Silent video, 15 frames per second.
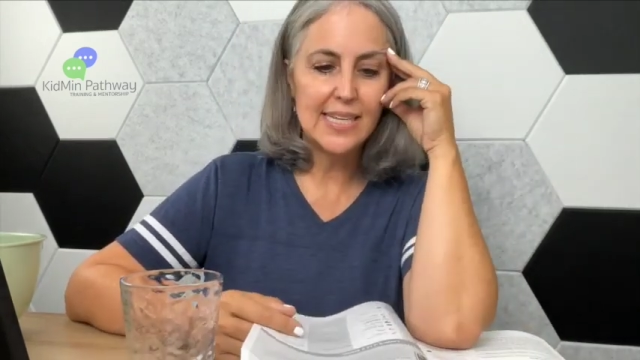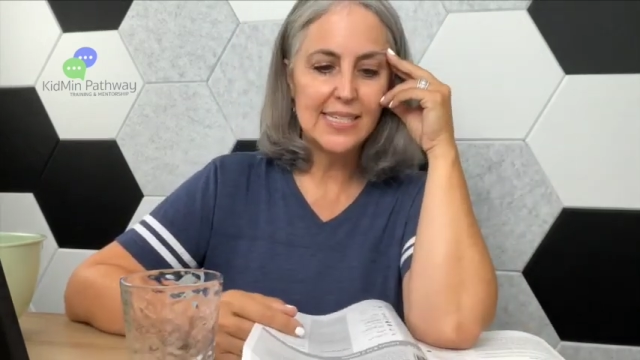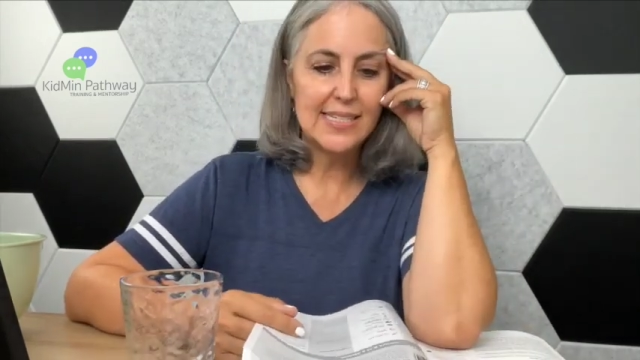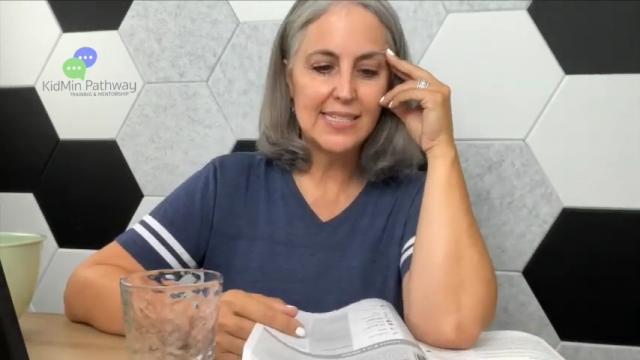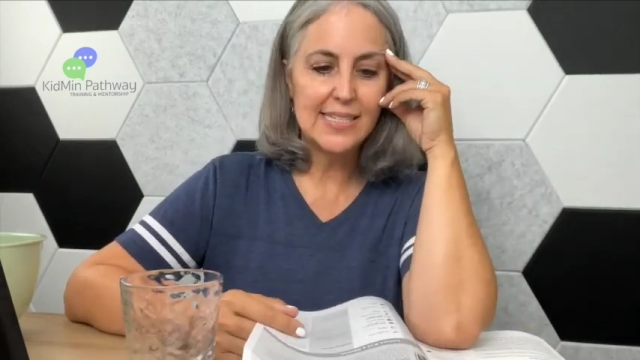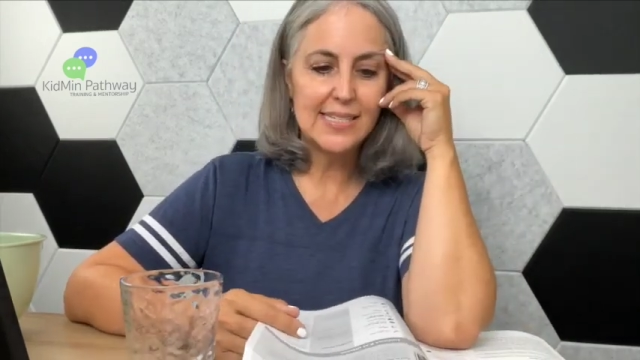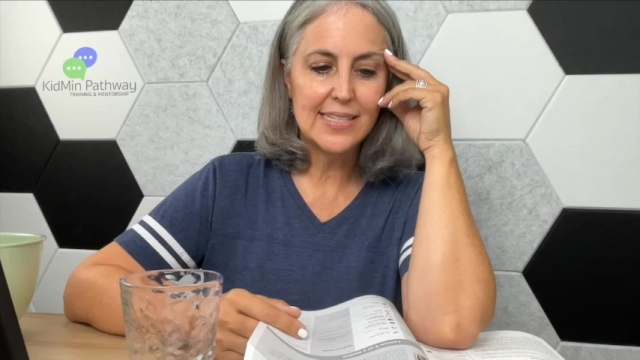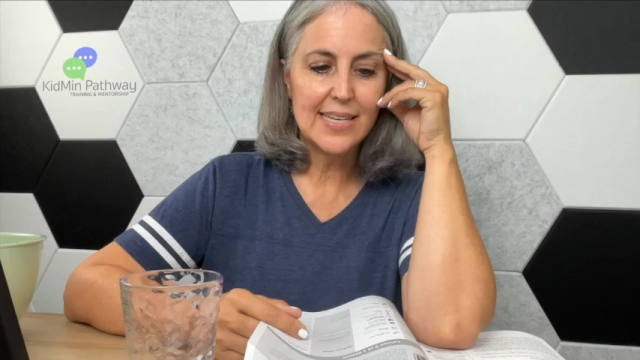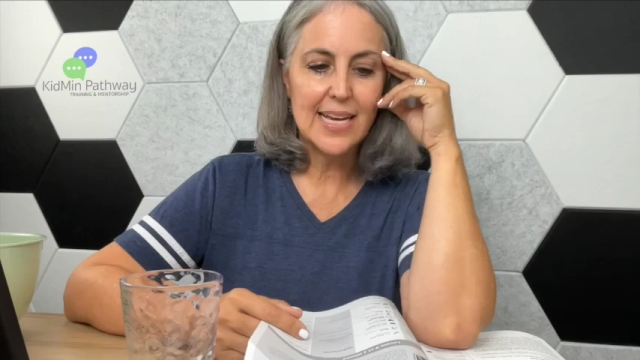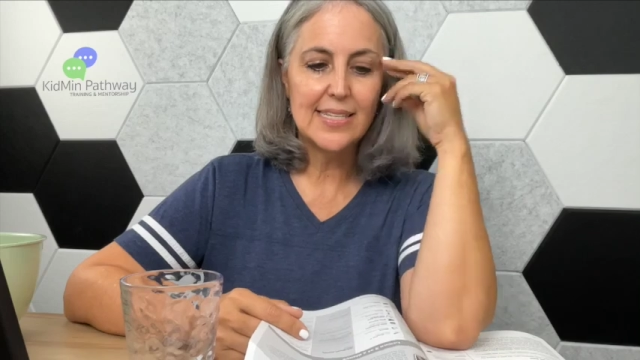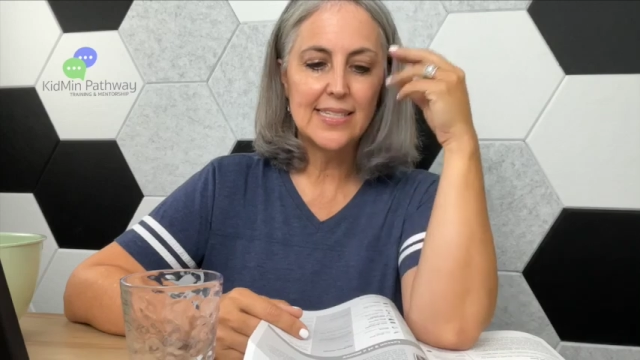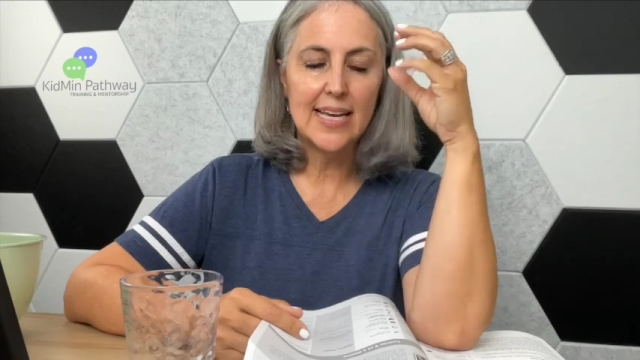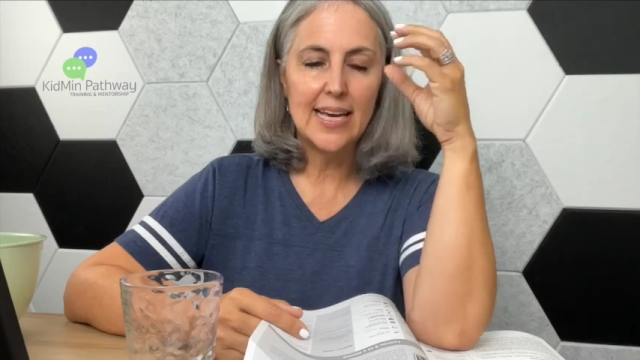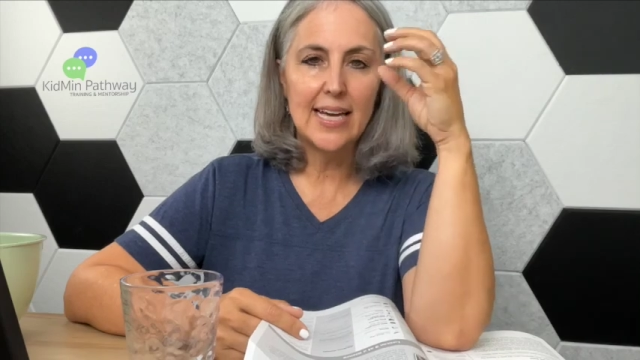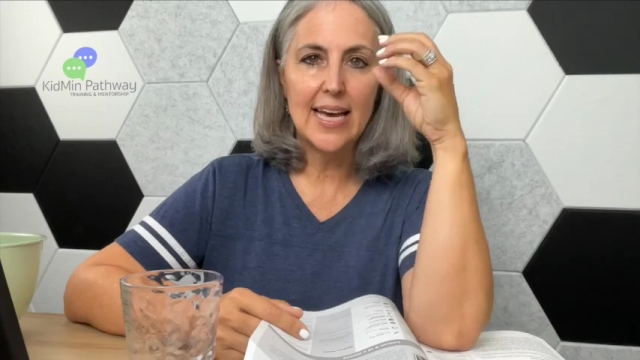is
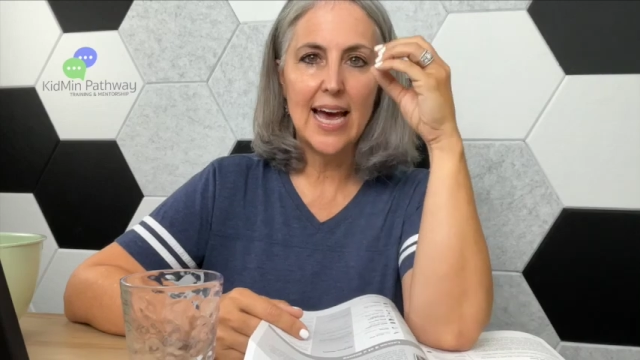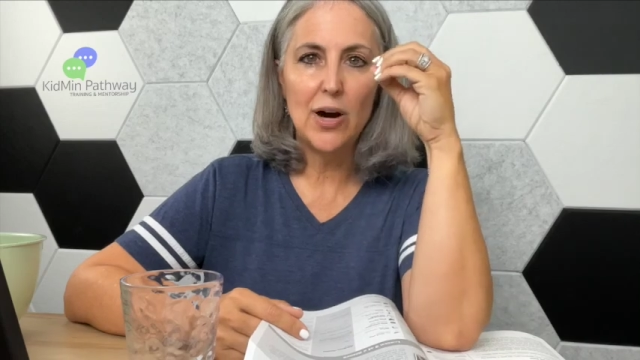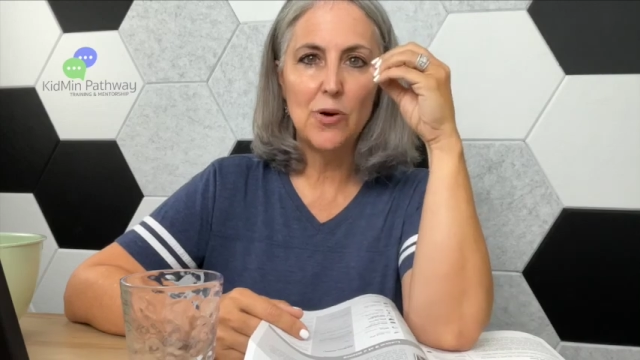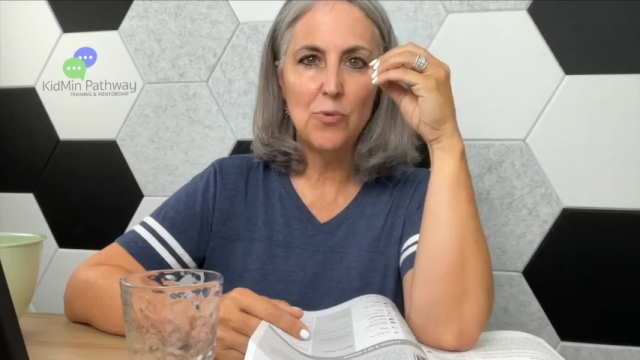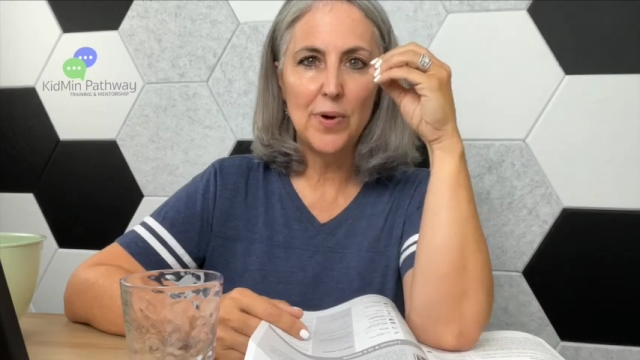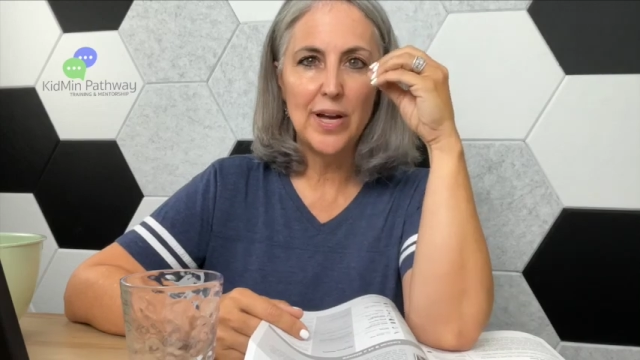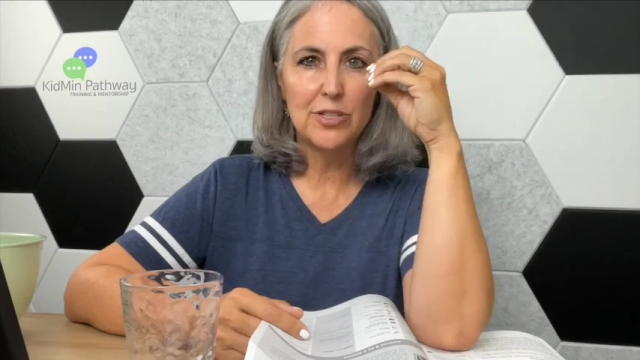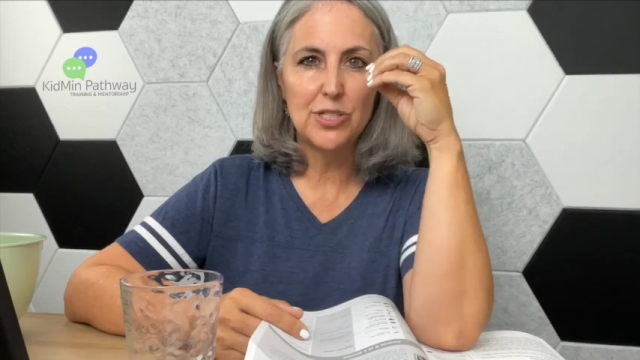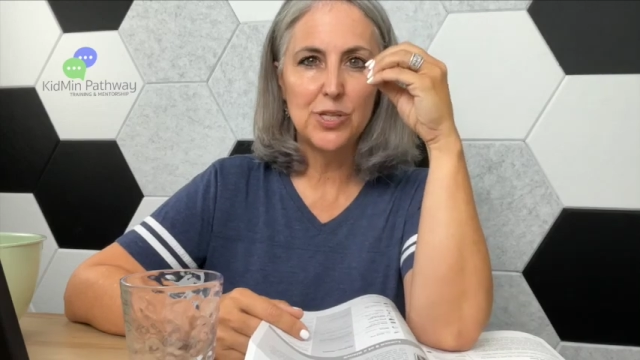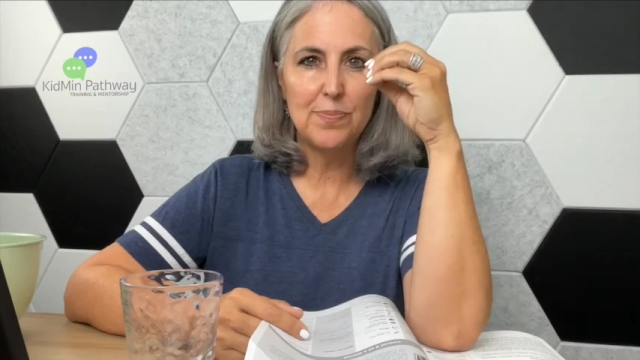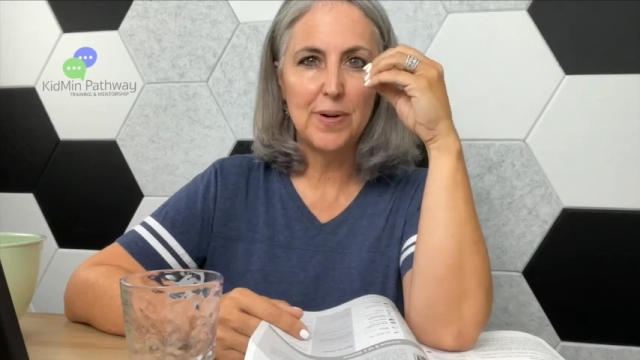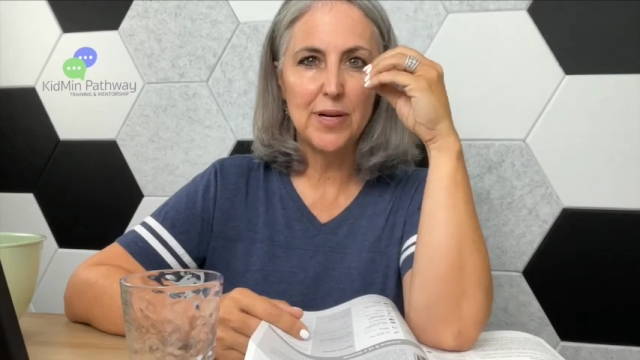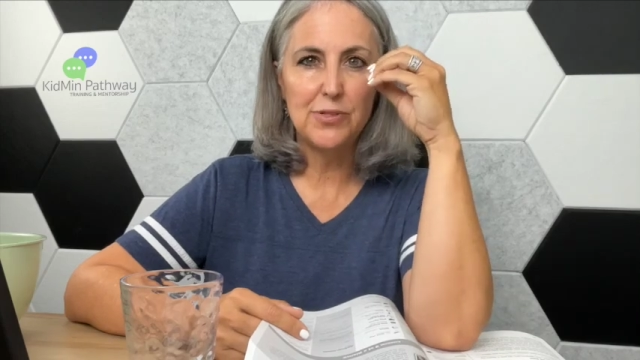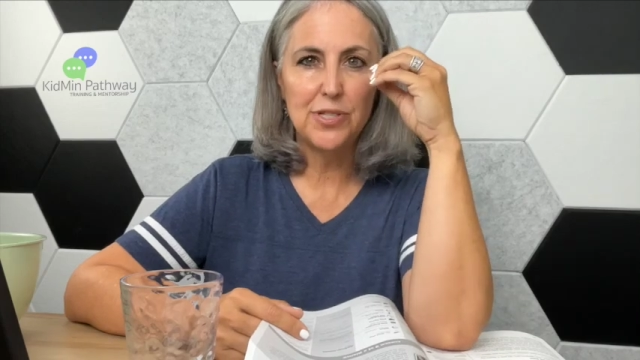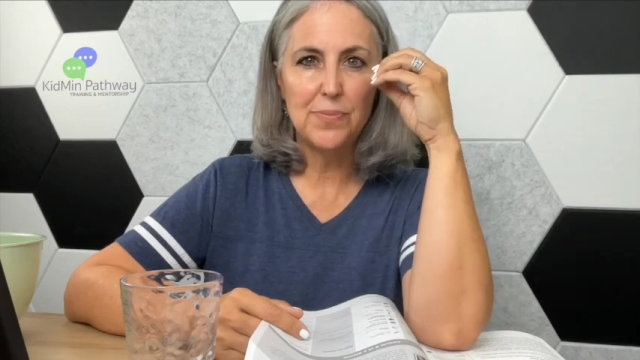discussing how we are
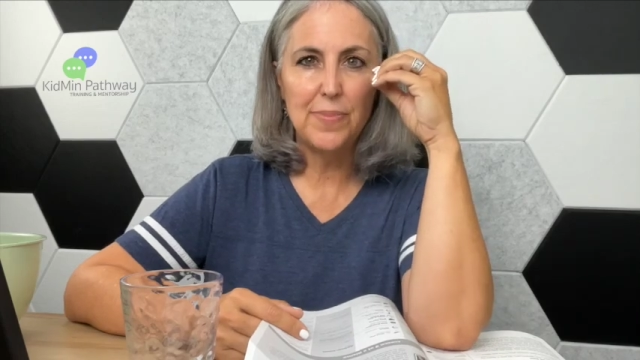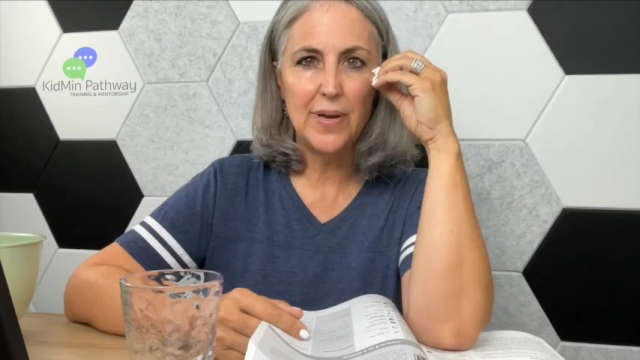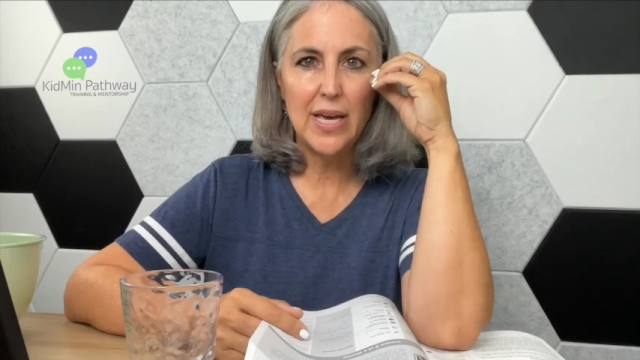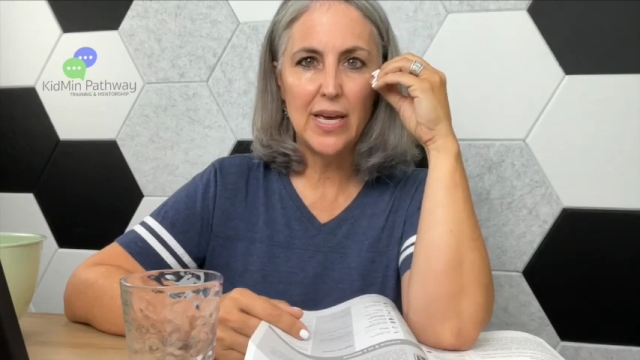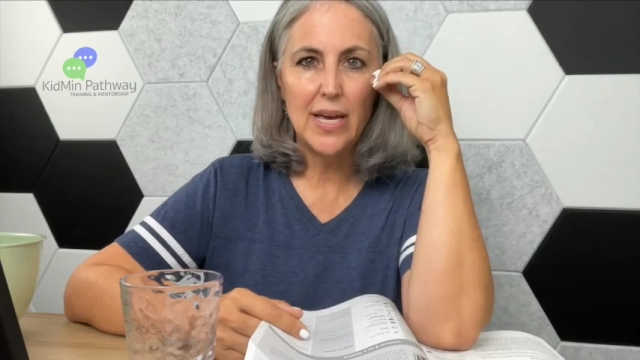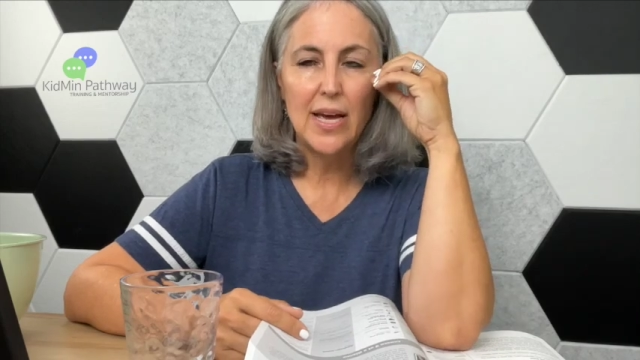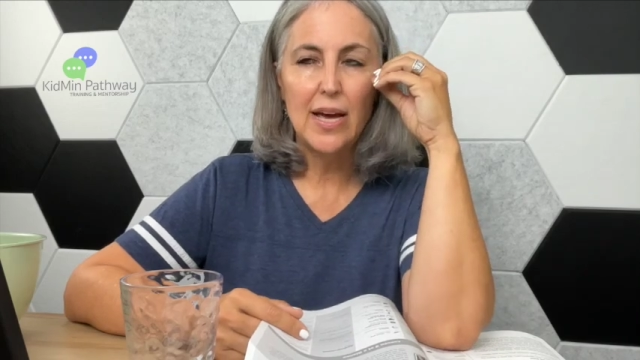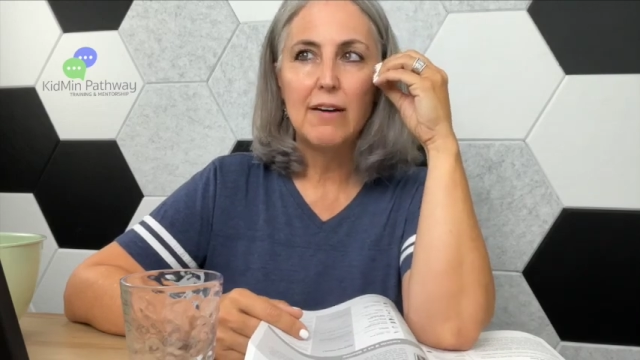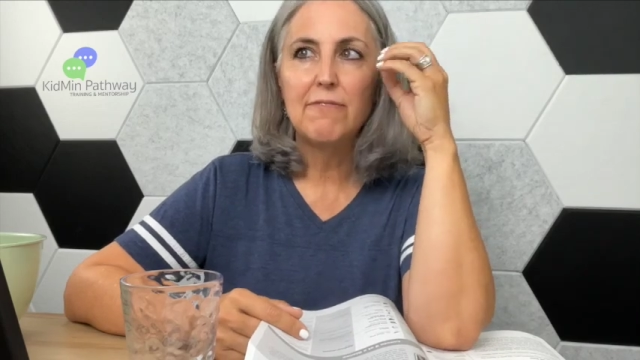supposed to be